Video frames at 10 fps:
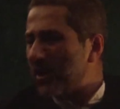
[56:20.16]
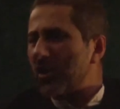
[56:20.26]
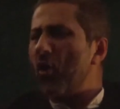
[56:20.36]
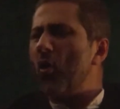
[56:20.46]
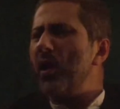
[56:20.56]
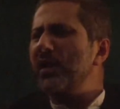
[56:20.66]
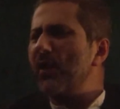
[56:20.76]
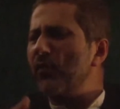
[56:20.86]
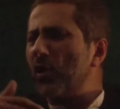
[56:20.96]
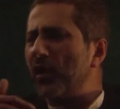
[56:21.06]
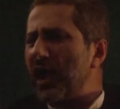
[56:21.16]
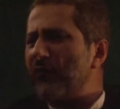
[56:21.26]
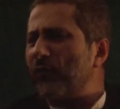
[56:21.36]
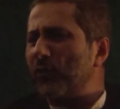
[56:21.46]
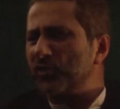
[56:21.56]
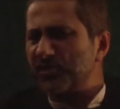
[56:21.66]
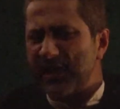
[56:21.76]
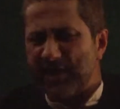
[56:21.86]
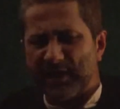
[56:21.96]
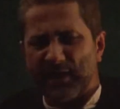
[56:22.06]
Go and give your life for
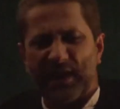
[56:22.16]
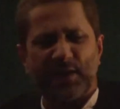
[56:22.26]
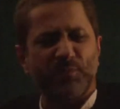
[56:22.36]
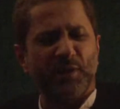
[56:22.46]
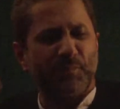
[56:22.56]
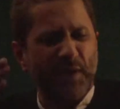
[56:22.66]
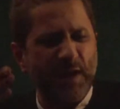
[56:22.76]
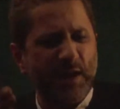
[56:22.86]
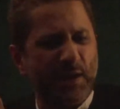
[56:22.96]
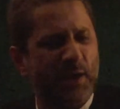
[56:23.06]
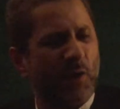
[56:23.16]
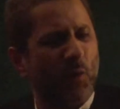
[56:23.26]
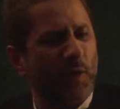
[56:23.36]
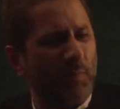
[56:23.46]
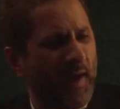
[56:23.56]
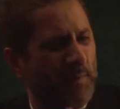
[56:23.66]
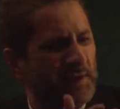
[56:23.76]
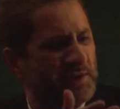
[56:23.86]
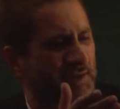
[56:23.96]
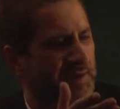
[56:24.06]
Hussein and let me be with my
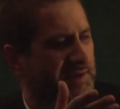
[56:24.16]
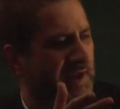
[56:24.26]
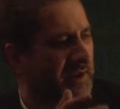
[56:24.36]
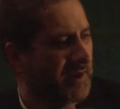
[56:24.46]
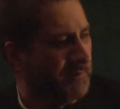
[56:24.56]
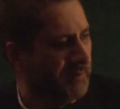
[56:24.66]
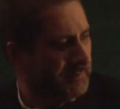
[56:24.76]
mistress Zainab.